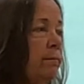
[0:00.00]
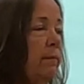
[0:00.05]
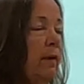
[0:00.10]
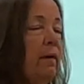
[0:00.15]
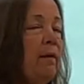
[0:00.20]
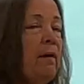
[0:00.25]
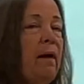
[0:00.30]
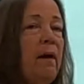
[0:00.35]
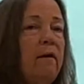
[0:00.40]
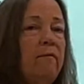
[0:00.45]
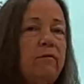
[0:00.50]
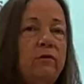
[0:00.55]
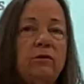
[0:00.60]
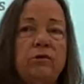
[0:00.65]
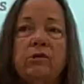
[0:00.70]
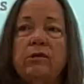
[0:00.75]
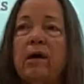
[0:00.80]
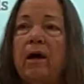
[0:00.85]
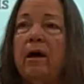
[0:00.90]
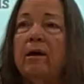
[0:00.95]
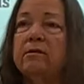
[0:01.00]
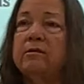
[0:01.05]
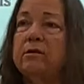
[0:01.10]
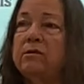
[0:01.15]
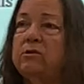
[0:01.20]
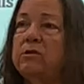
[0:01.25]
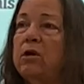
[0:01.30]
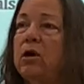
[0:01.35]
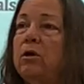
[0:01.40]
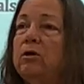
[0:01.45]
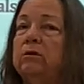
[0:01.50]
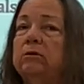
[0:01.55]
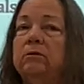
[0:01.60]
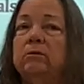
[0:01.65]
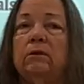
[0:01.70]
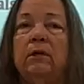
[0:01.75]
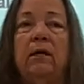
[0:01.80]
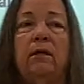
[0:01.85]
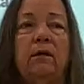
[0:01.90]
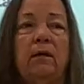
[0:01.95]
An average size adult
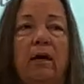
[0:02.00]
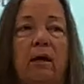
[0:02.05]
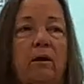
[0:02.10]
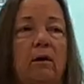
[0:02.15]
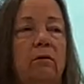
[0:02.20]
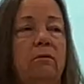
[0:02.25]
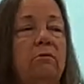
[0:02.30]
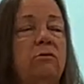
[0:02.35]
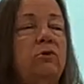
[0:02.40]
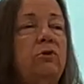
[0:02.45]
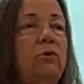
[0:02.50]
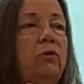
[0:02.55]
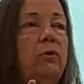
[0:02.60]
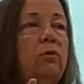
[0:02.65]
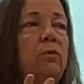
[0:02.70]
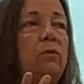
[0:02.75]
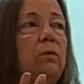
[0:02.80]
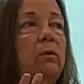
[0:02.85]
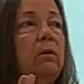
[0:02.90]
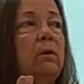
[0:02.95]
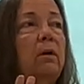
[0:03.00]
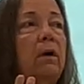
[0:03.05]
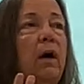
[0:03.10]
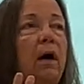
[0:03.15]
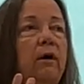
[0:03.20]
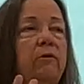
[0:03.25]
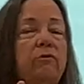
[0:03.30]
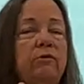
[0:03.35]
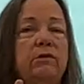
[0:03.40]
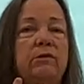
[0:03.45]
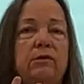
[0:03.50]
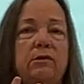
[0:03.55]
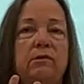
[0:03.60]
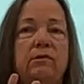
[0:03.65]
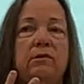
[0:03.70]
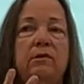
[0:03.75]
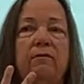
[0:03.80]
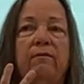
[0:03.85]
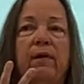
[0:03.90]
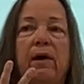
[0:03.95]
can get two 100
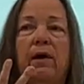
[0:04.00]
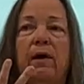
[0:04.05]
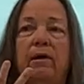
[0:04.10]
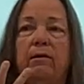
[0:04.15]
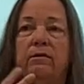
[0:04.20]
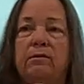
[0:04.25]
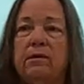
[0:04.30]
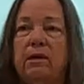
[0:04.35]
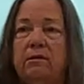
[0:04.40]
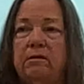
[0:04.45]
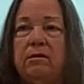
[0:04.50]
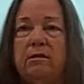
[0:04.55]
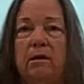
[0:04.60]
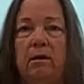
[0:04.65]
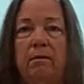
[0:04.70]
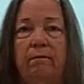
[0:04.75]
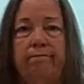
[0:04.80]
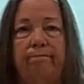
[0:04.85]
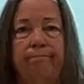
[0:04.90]
cc volumes, that's it.